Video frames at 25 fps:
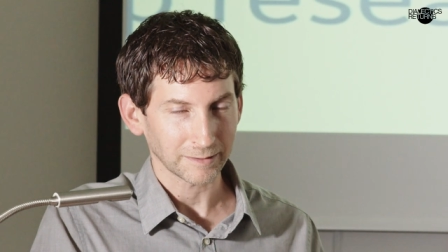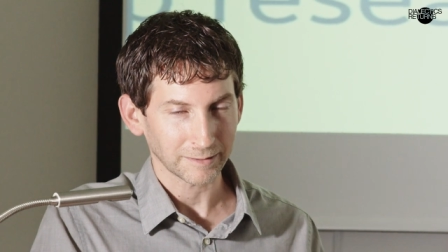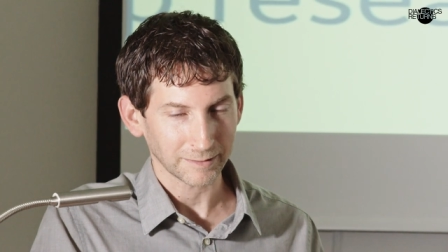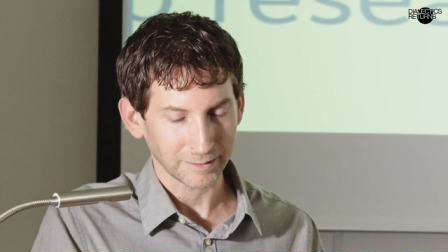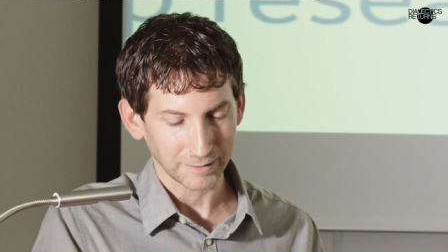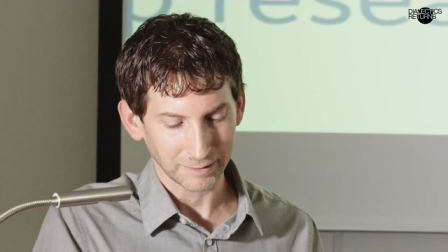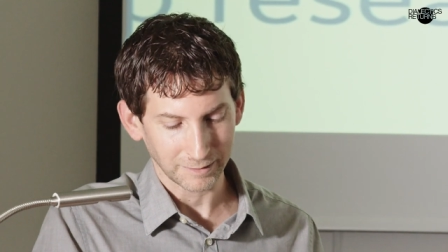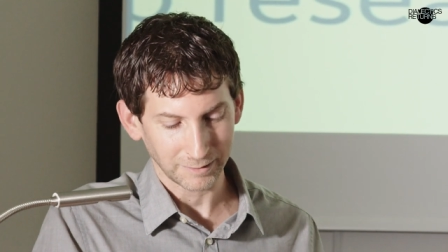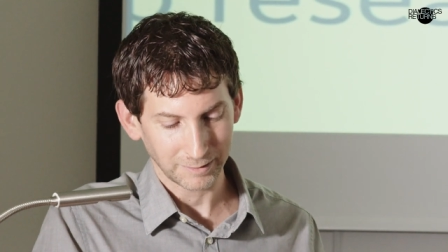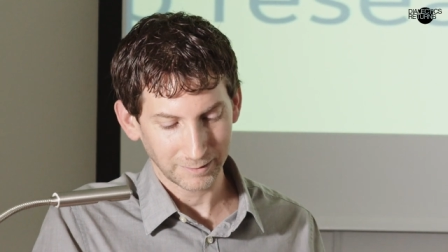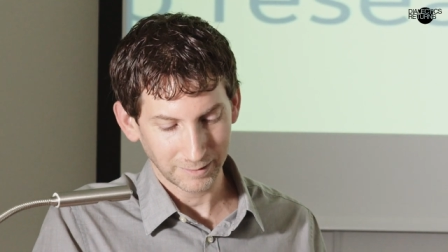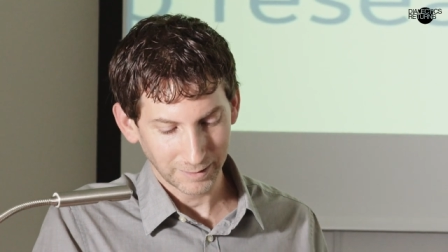as
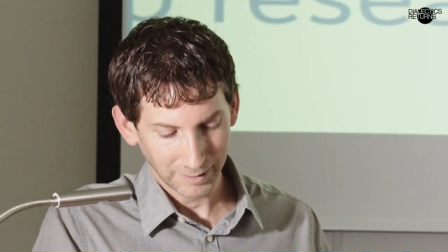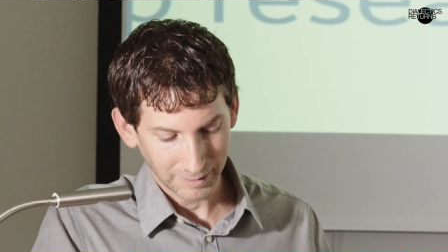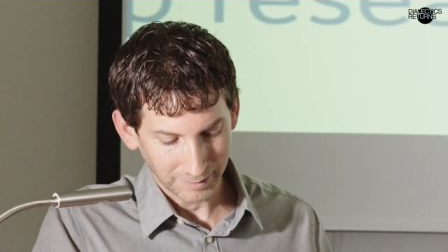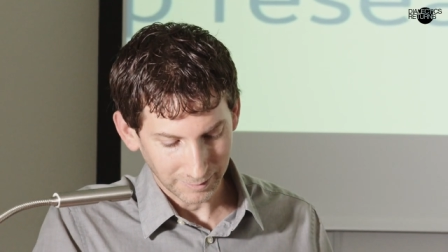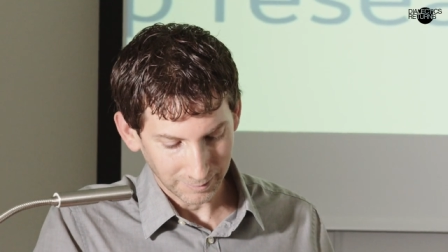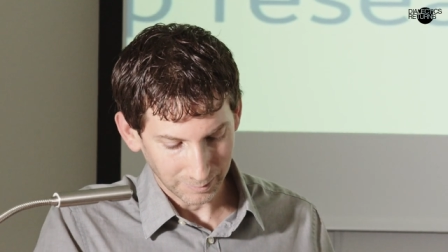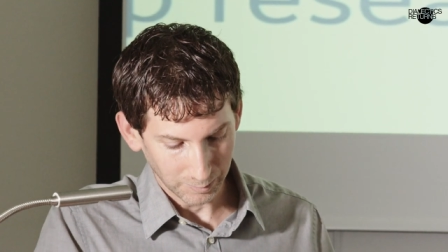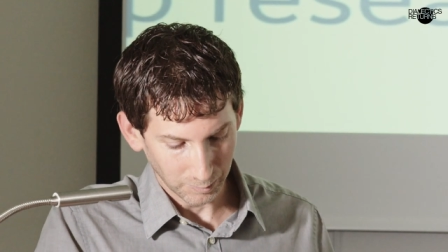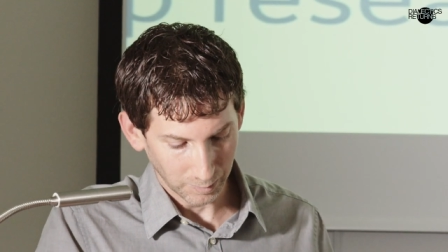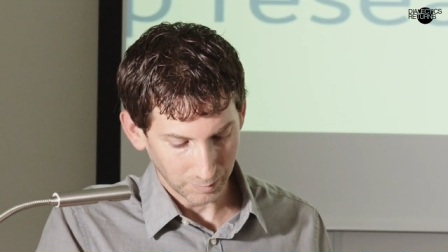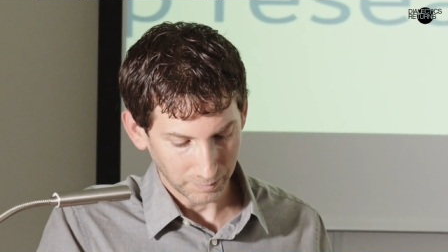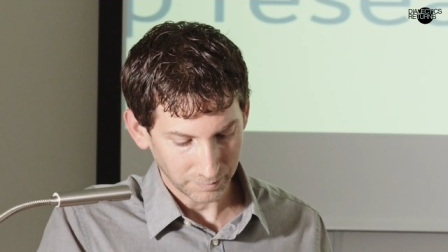the
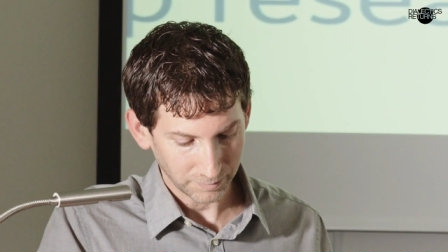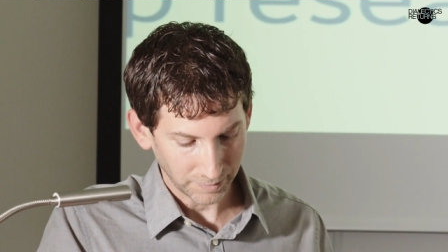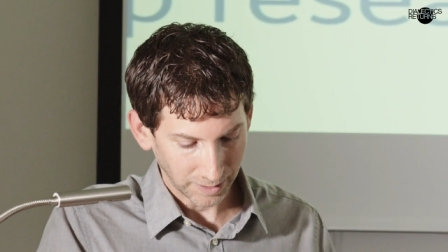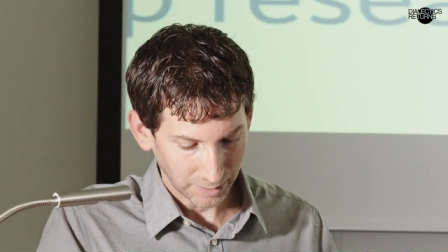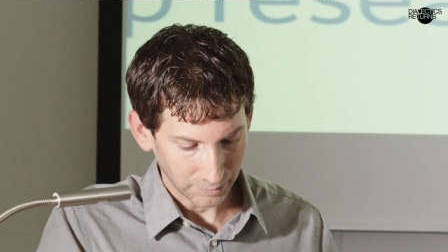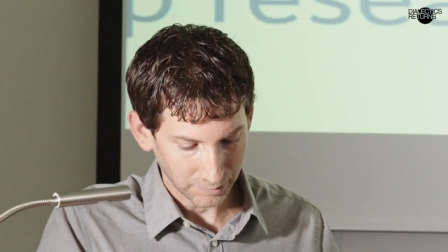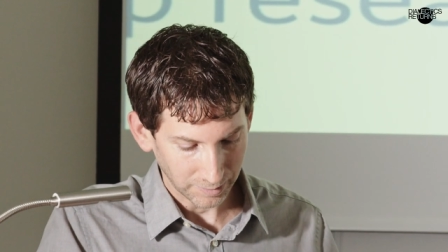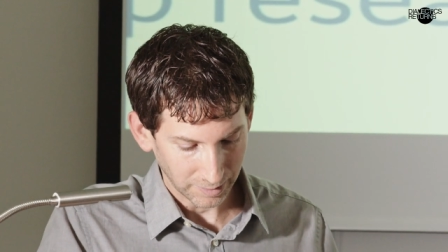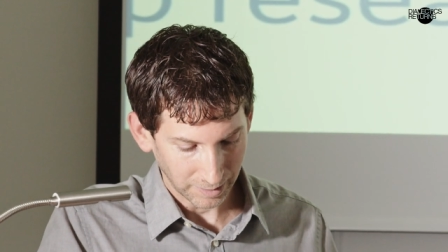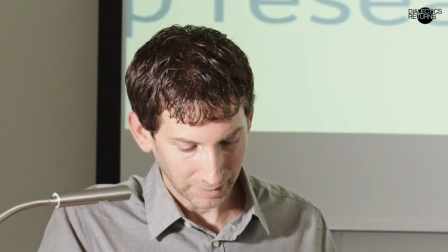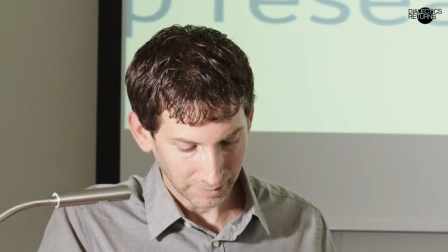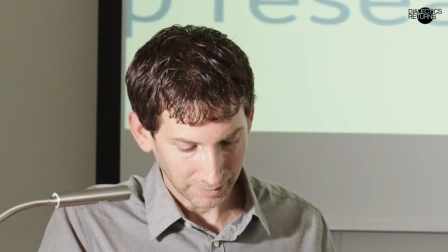
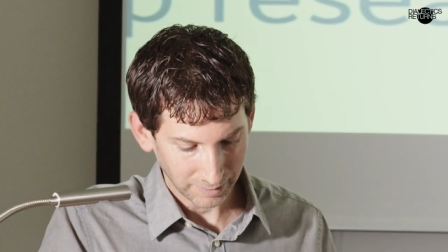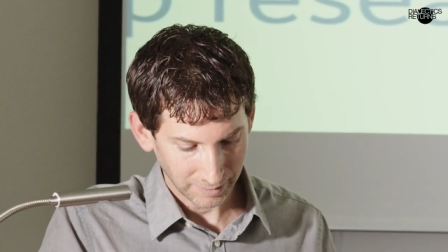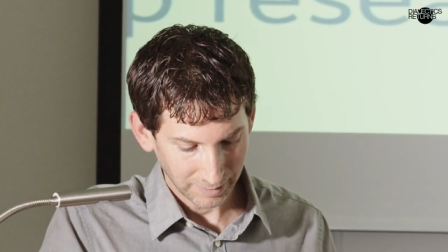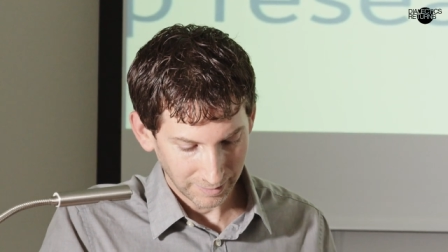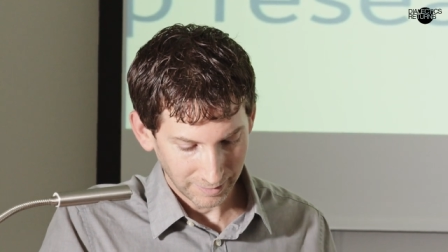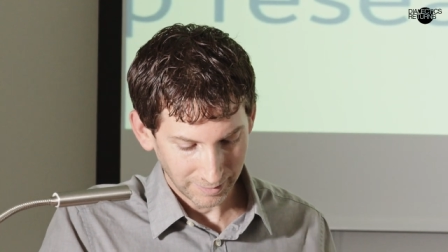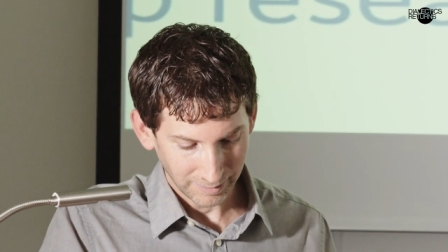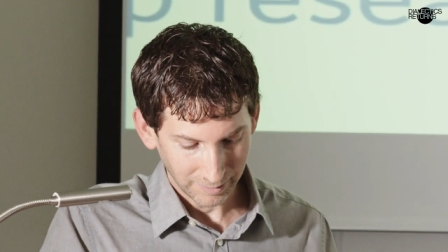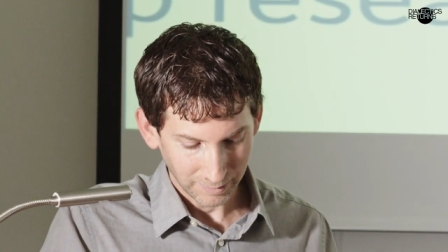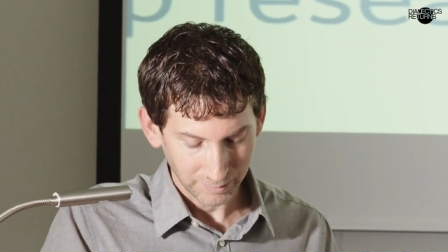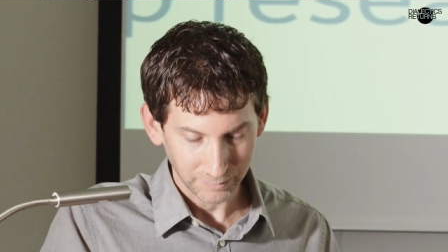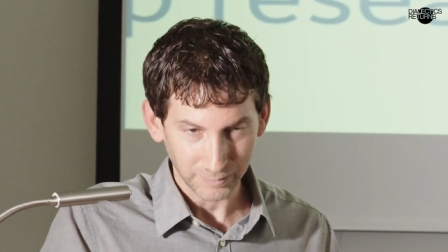founding
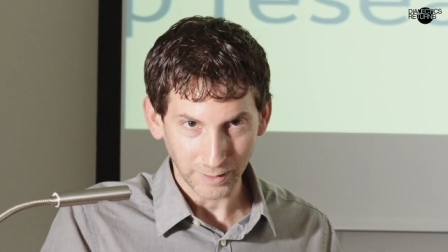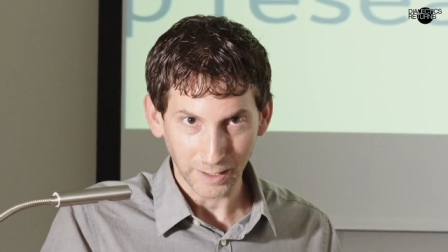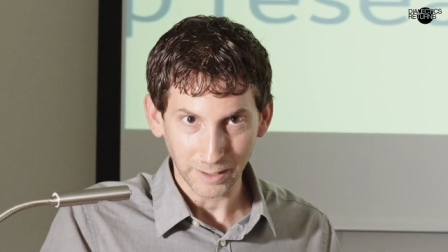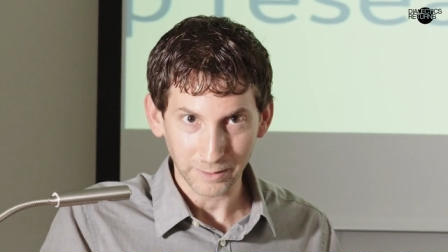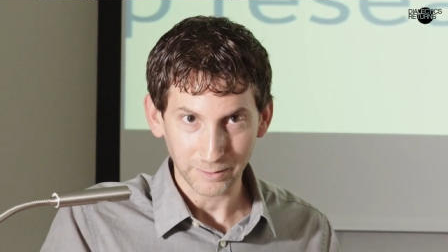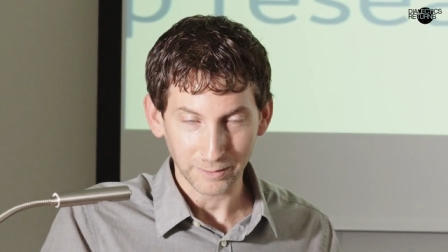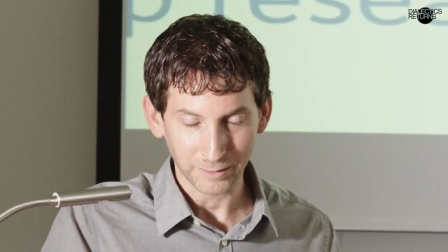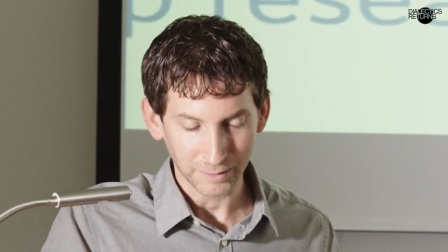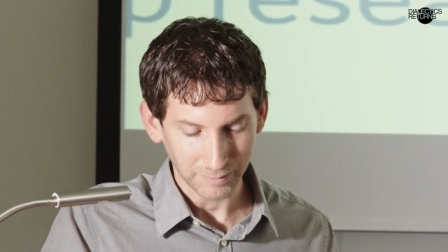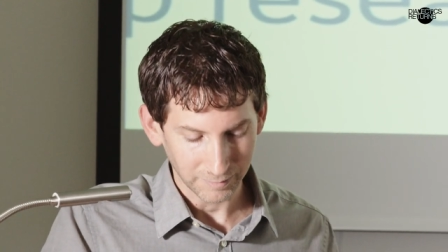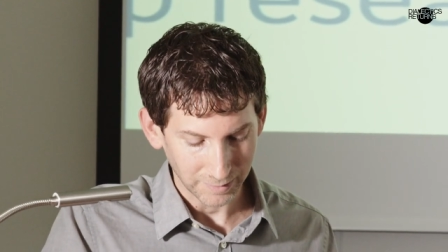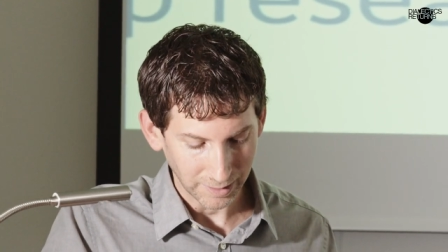
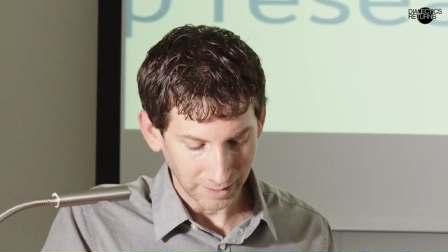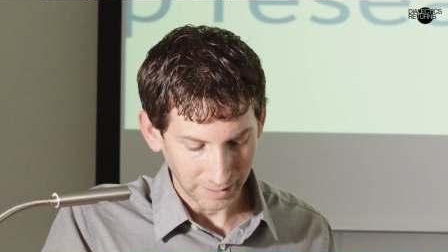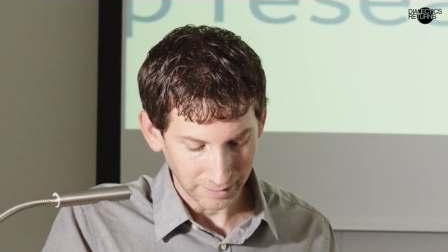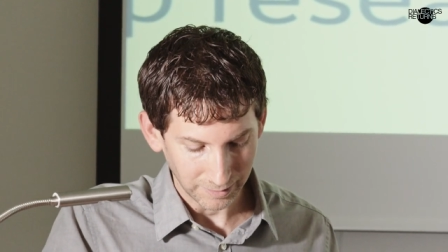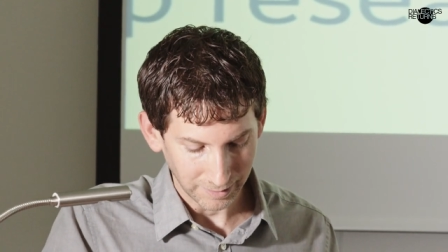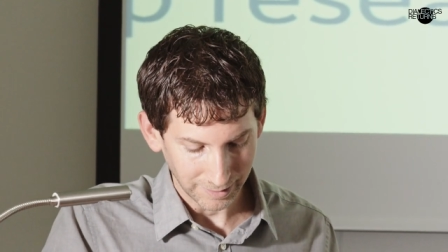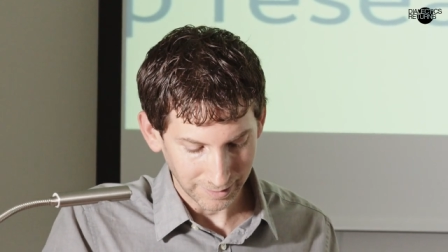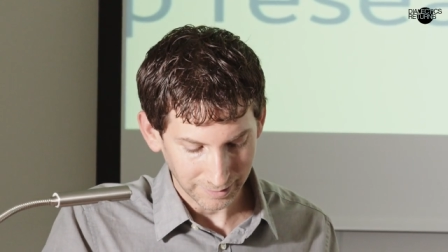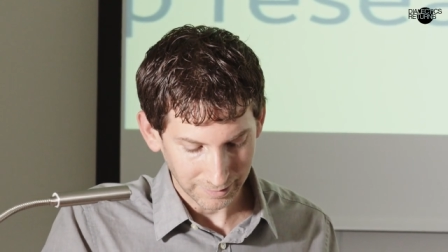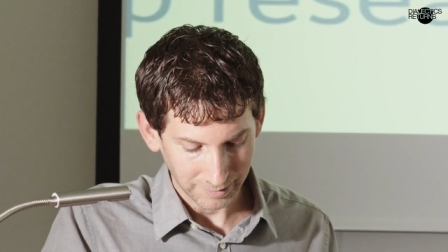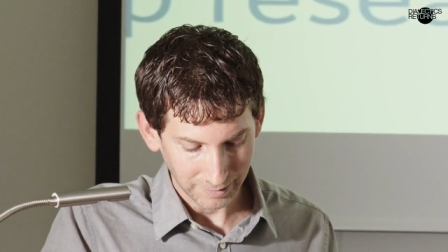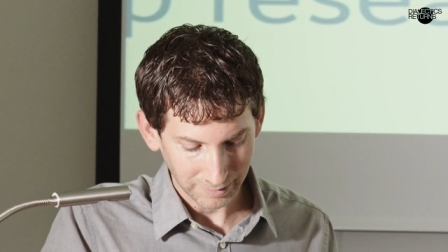father of
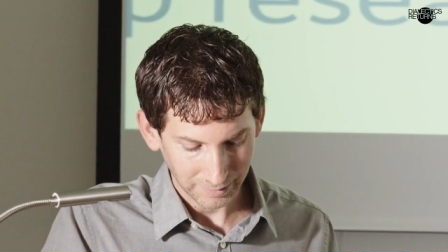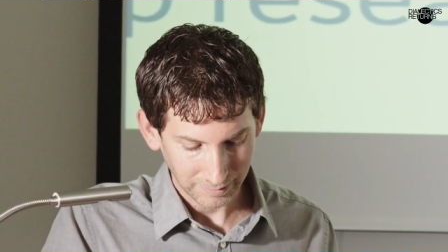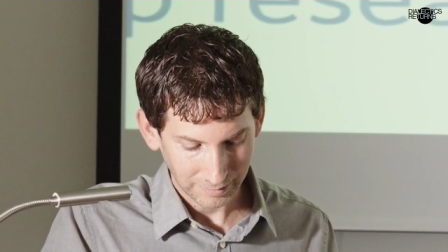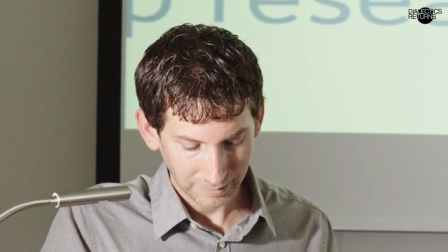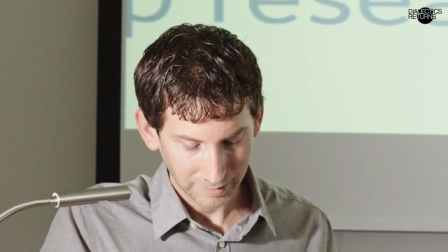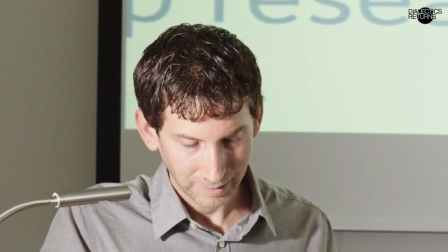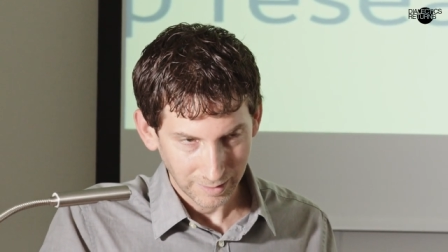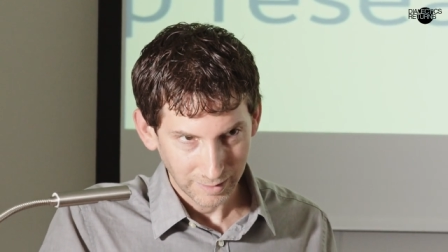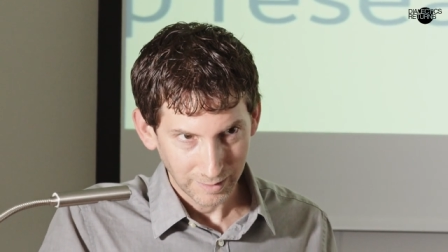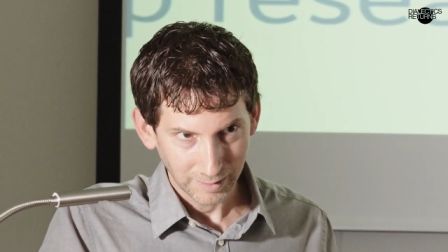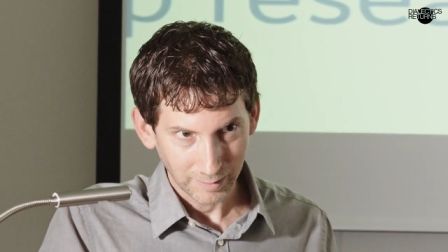dialectics,